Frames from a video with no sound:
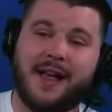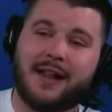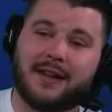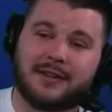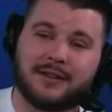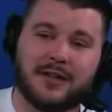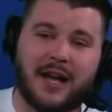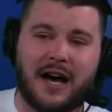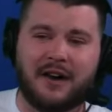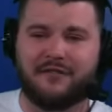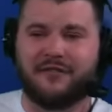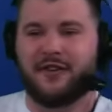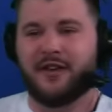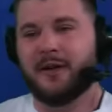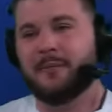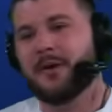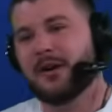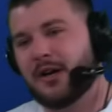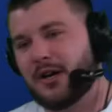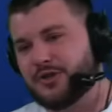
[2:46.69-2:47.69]
love
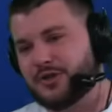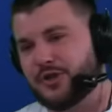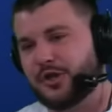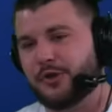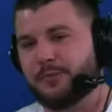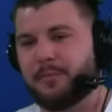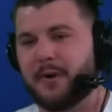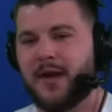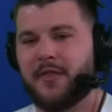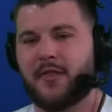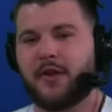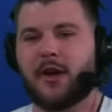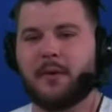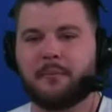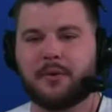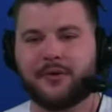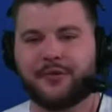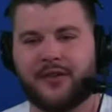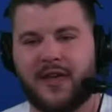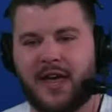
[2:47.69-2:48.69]
him unless you're just playing the
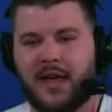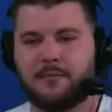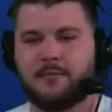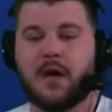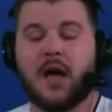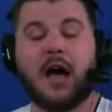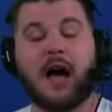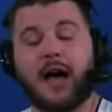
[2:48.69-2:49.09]
numbers game.